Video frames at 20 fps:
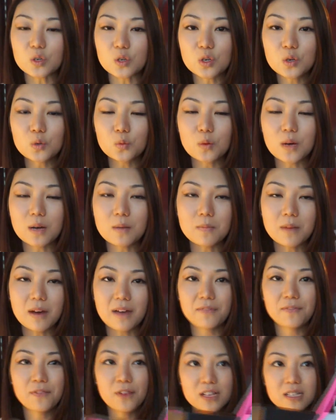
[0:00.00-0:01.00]
you what
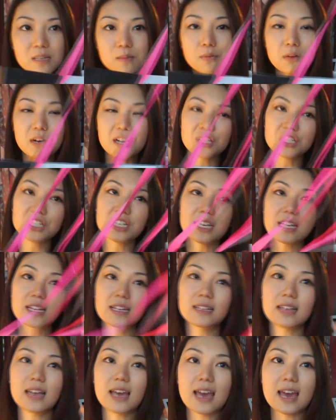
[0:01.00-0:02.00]
my first
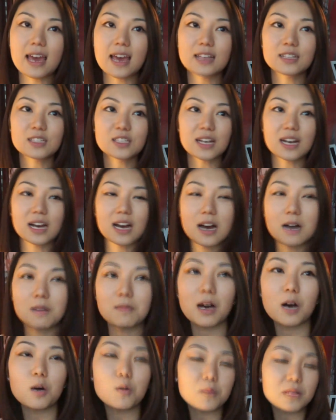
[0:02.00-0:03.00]
impression, and
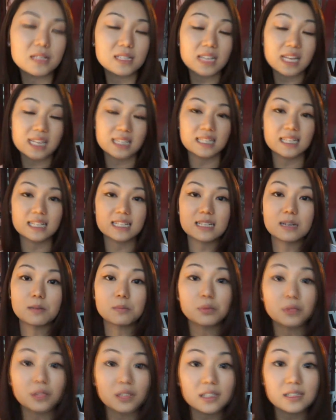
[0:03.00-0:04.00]
I'll be testing
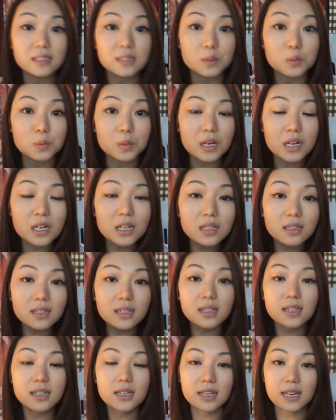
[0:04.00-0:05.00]
some products as well,
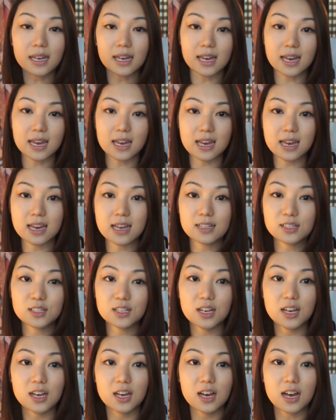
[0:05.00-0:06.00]
and
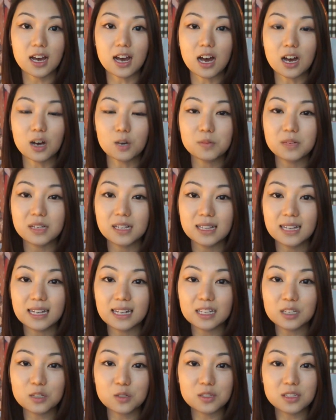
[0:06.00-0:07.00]
I'll be
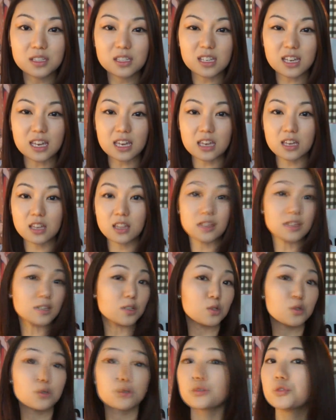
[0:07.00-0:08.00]
letting you see the
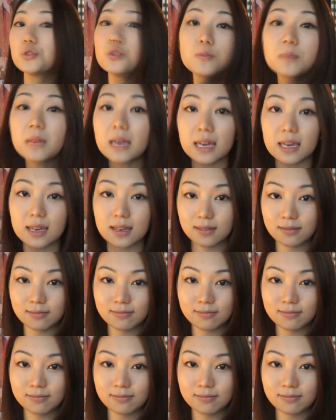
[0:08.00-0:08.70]
true me.